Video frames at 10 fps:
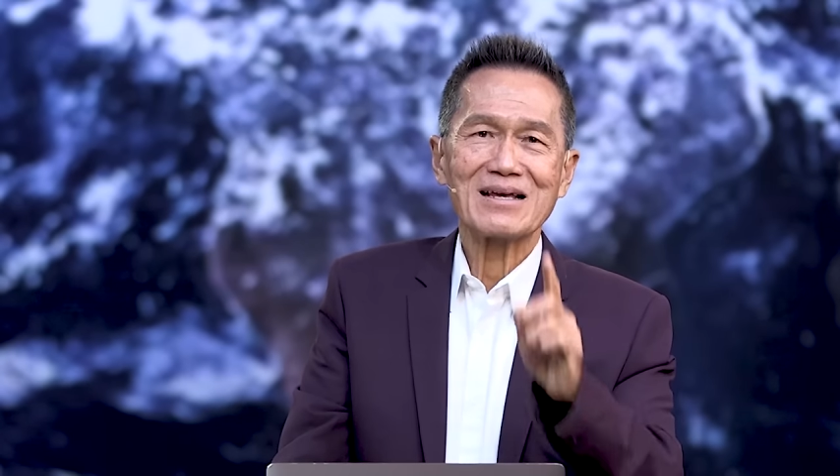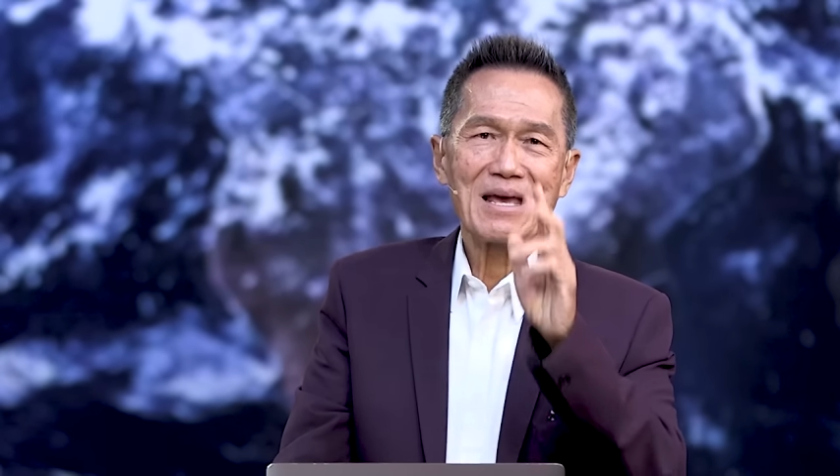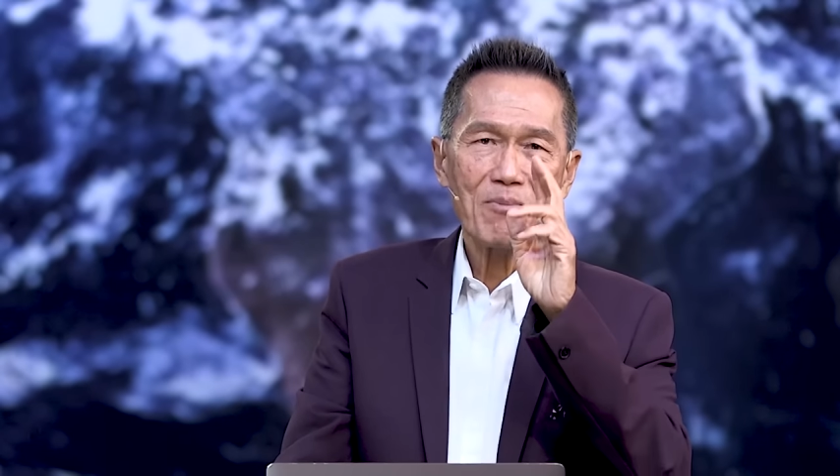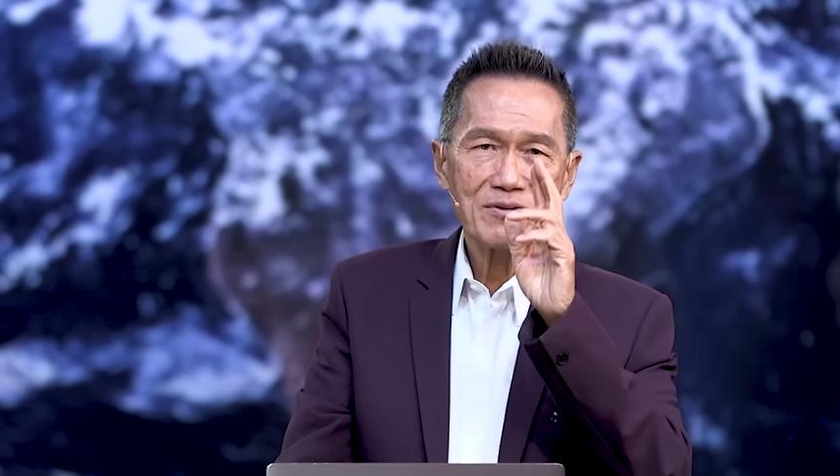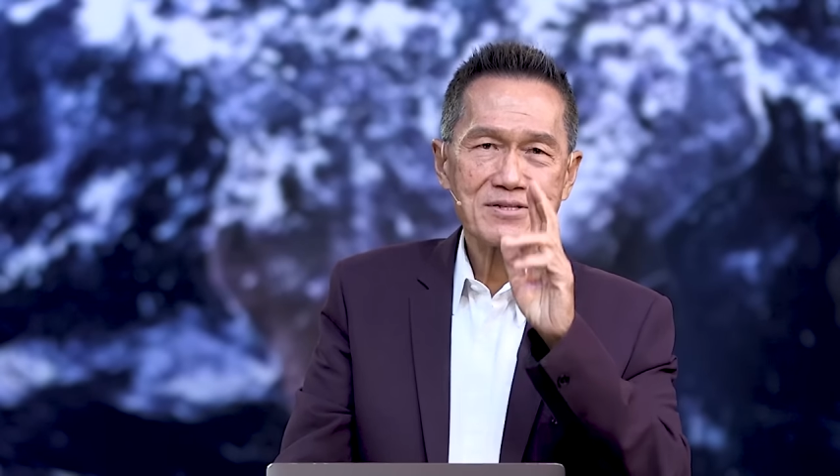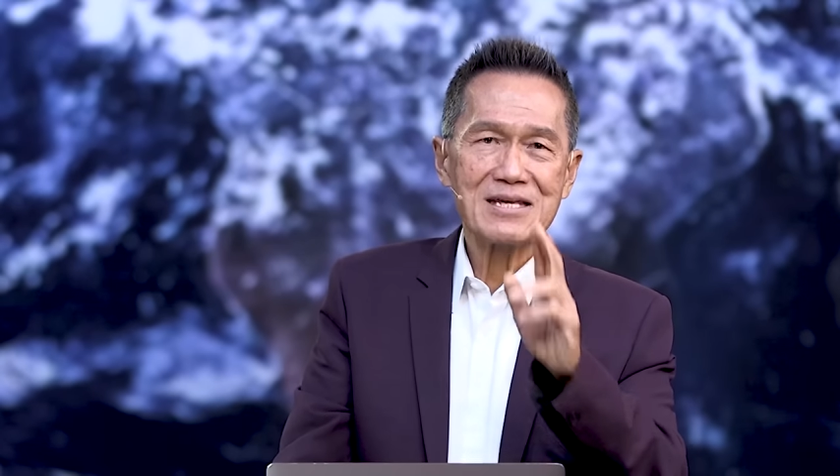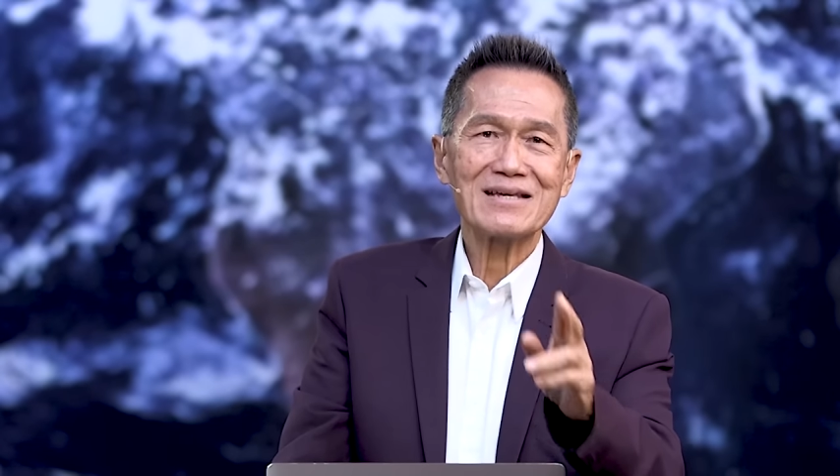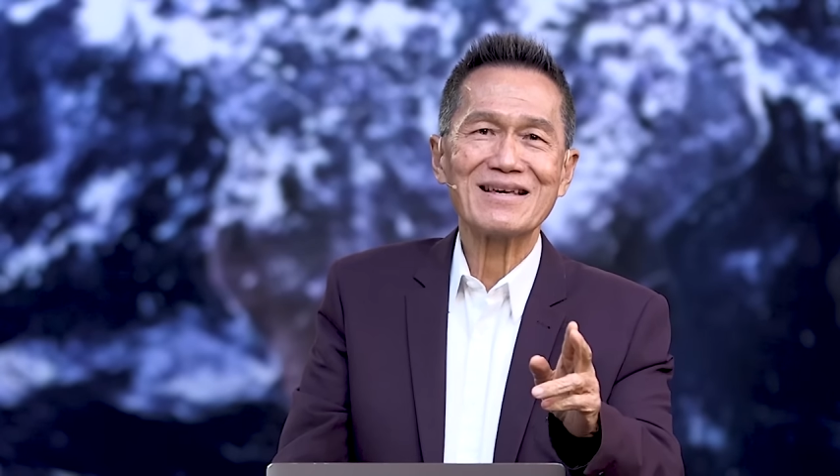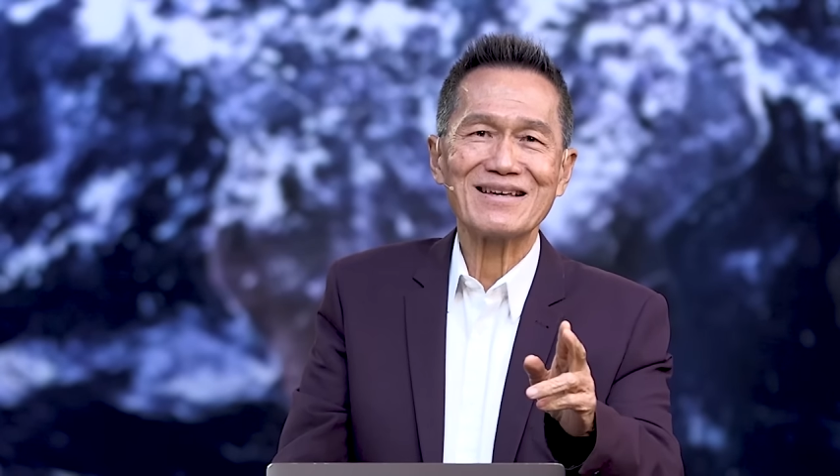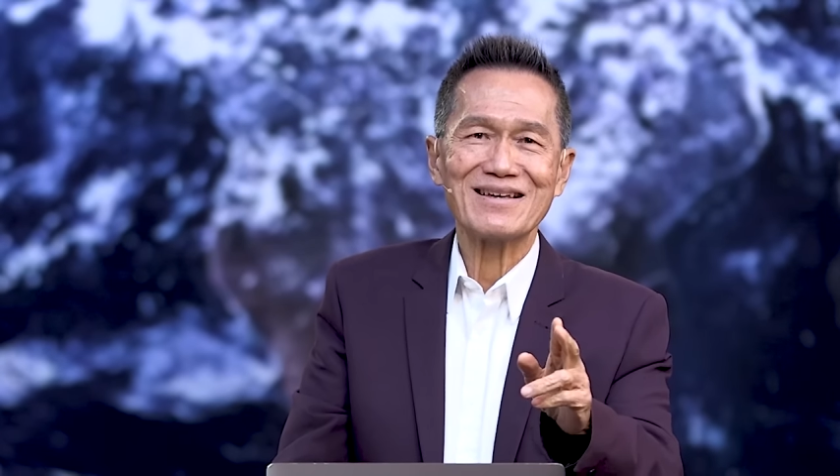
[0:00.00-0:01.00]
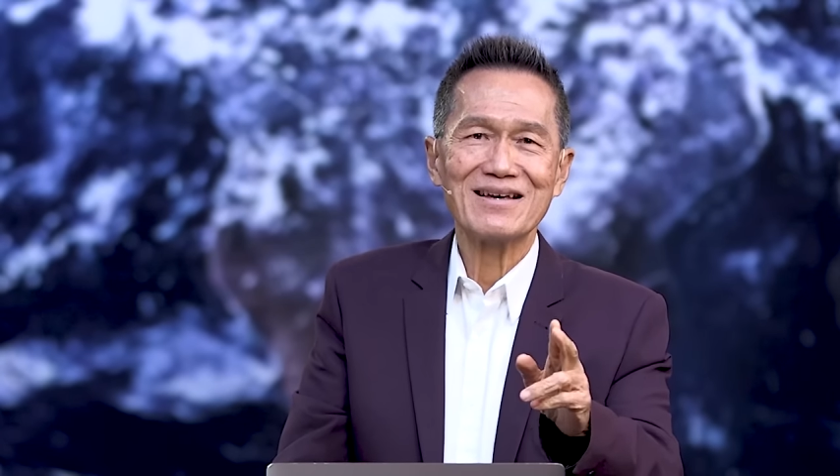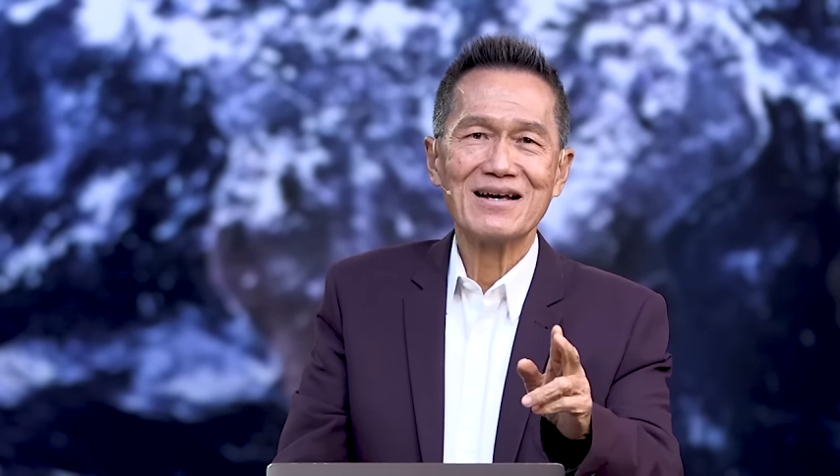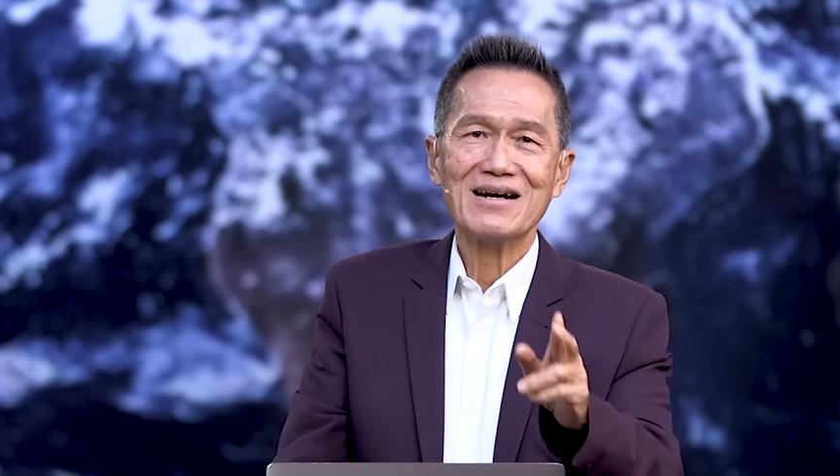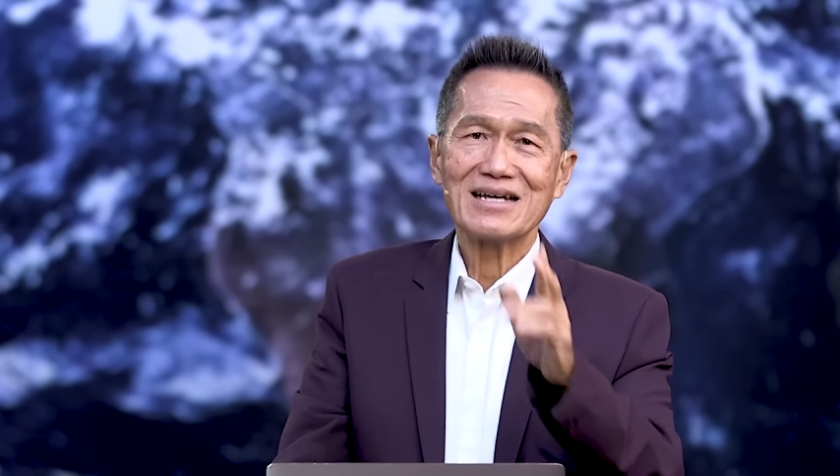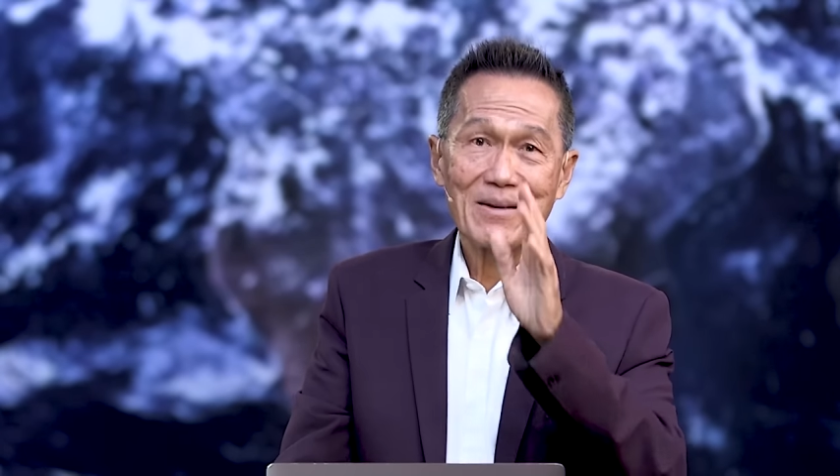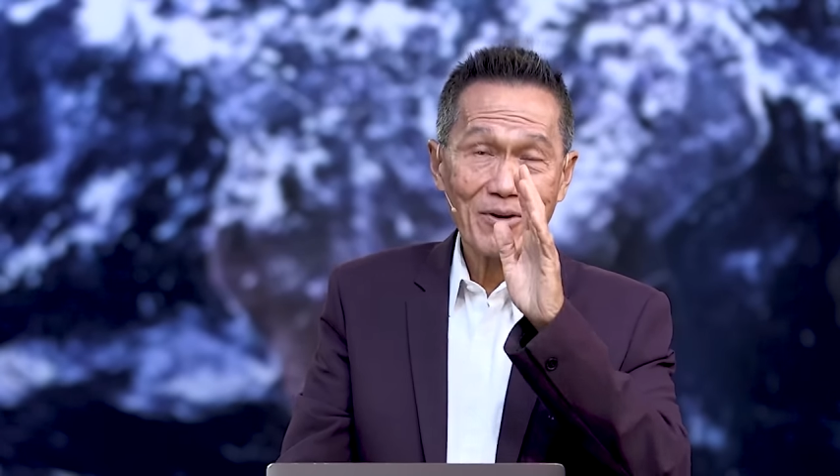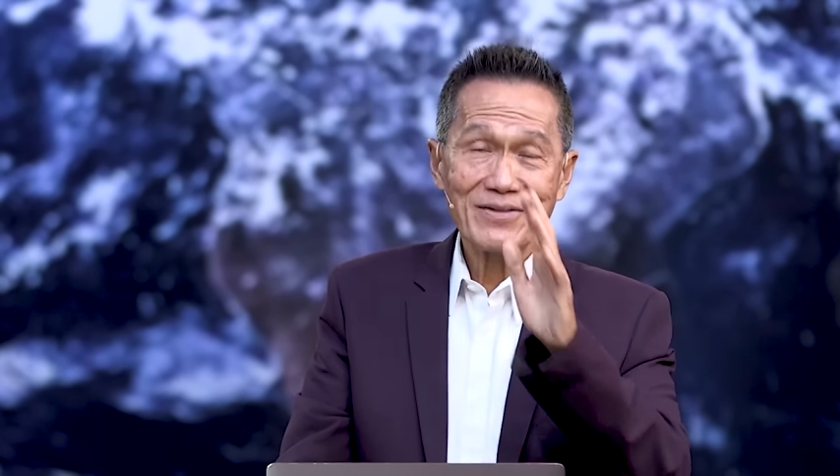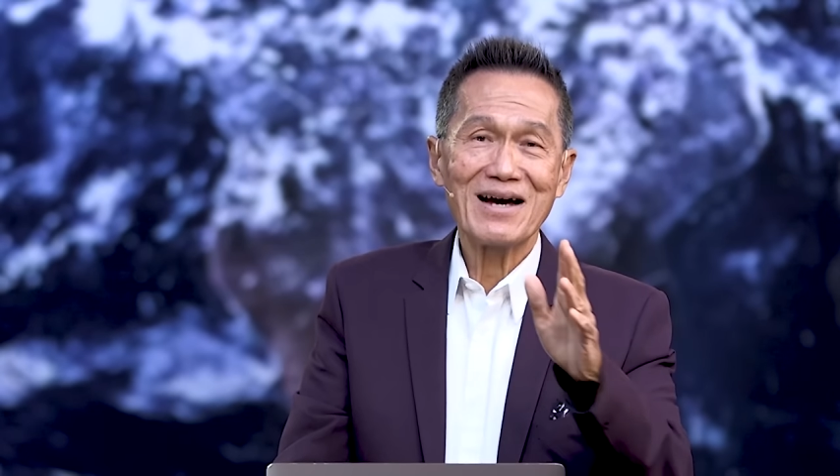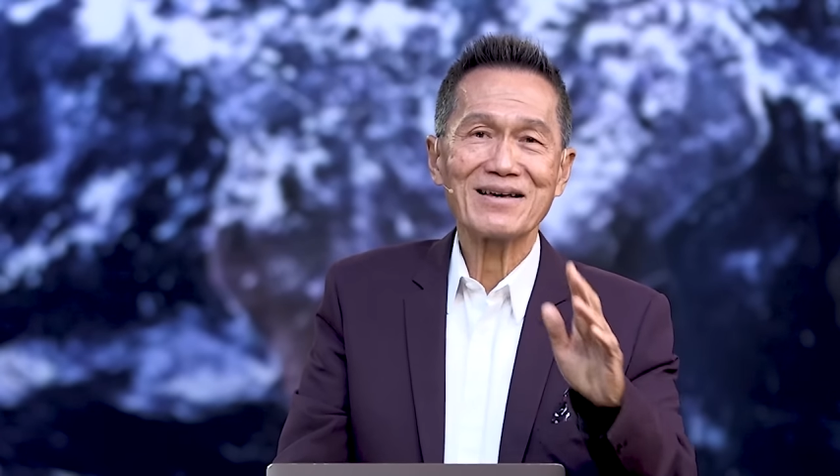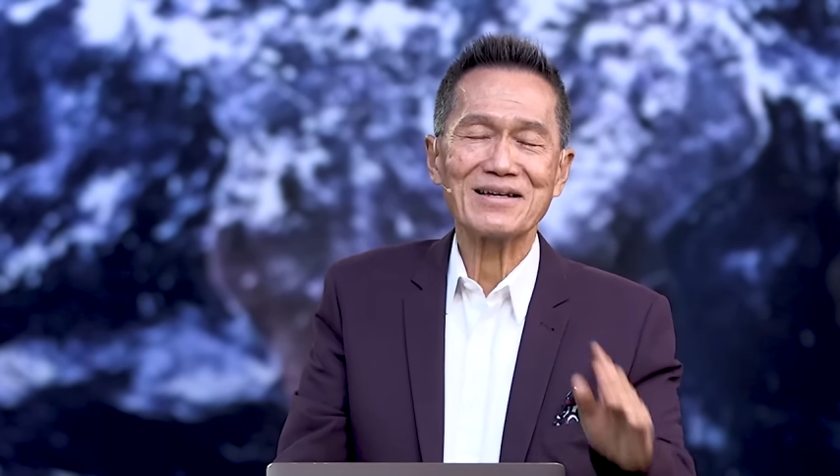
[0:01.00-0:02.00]
keep on seeking, keep on
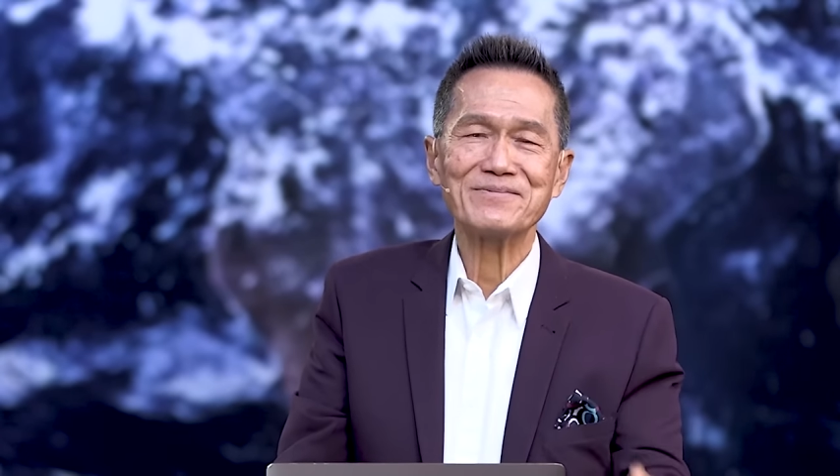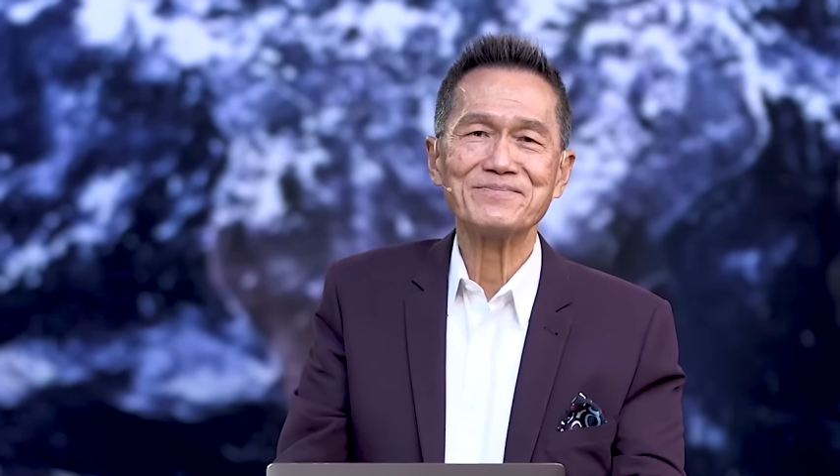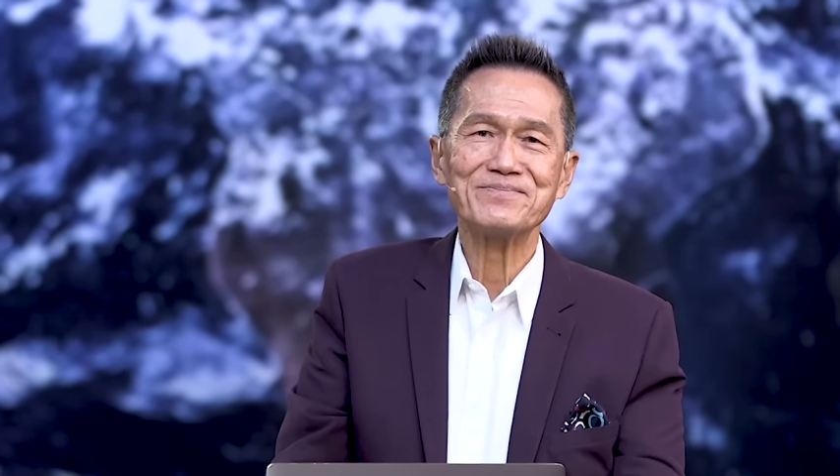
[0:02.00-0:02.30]
knocking.